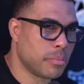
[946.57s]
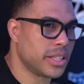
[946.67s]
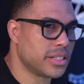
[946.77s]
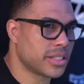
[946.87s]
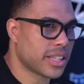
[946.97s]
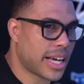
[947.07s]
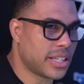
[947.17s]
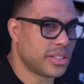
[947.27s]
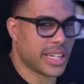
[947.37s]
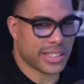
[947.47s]
but just like you
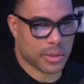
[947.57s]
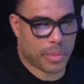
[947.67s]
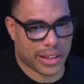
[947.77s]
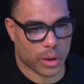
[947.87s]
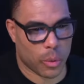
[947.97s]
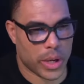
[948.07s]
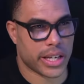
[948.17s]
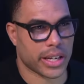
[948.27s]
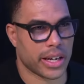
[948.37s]
said, it's about the week